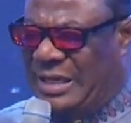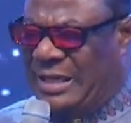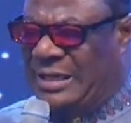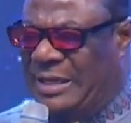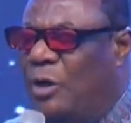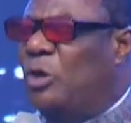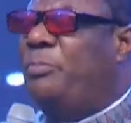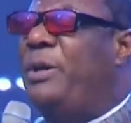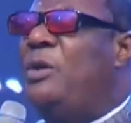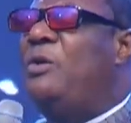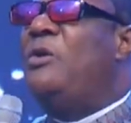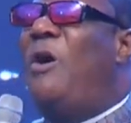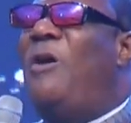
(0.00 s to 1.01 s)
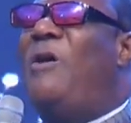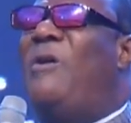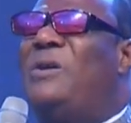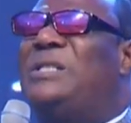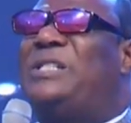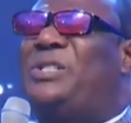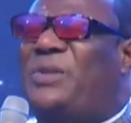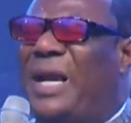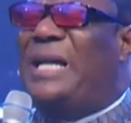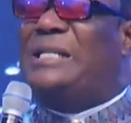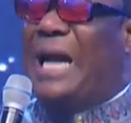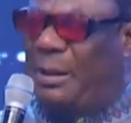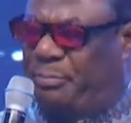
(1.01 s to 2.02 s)
There will be no
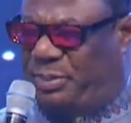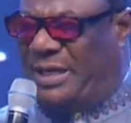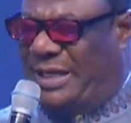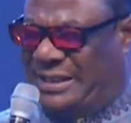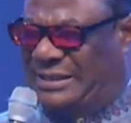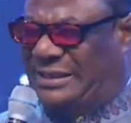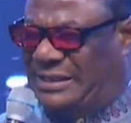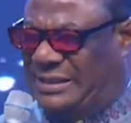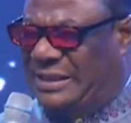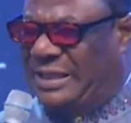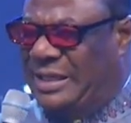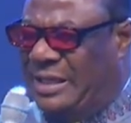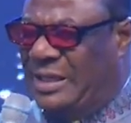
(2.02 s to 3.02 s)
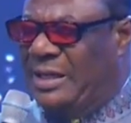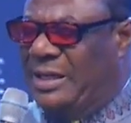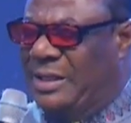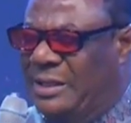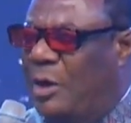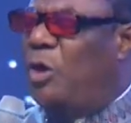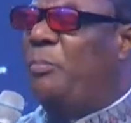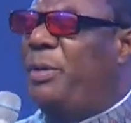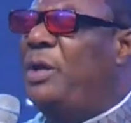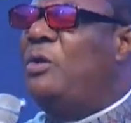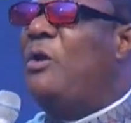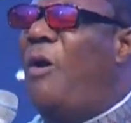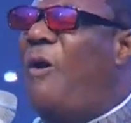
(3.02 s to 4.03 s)
strange happenings. There will be
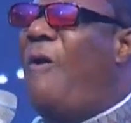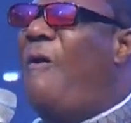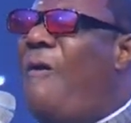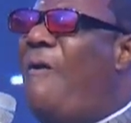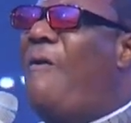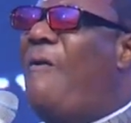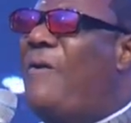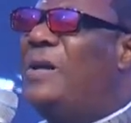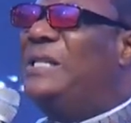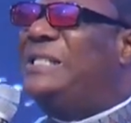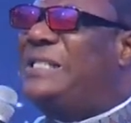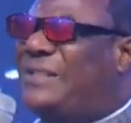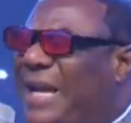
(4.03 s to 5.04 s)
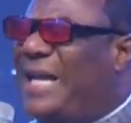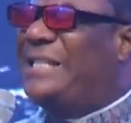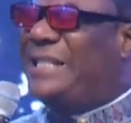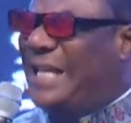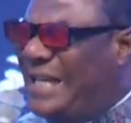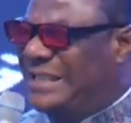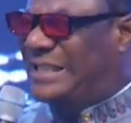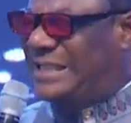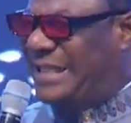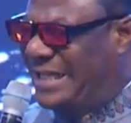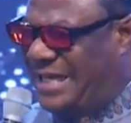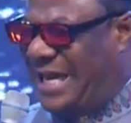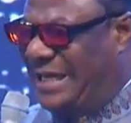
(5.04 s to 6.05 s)
no strange
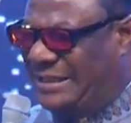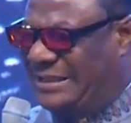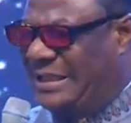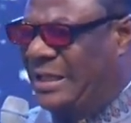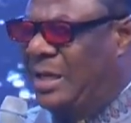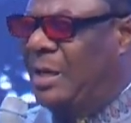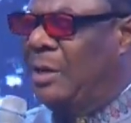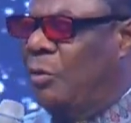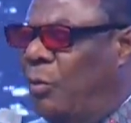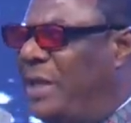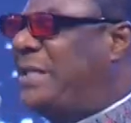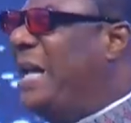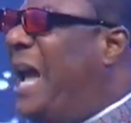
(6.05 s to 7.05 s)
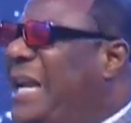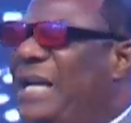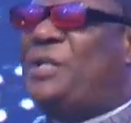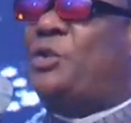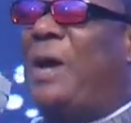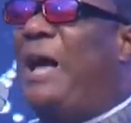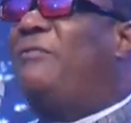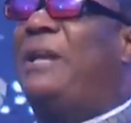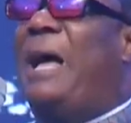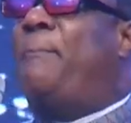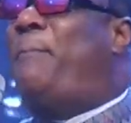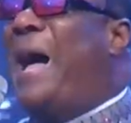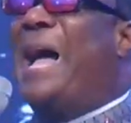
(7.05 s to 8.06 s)
incident with any
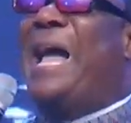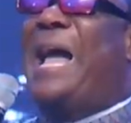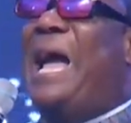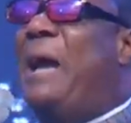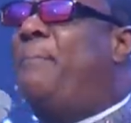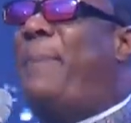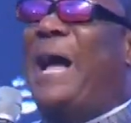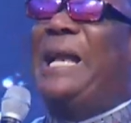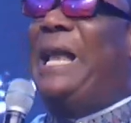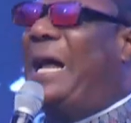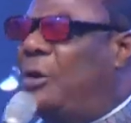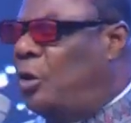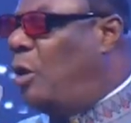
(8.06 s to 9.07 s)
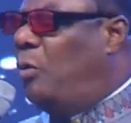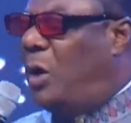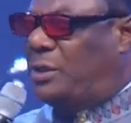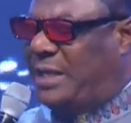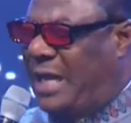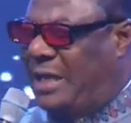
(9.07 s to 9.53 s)
traveler by air, by land, or water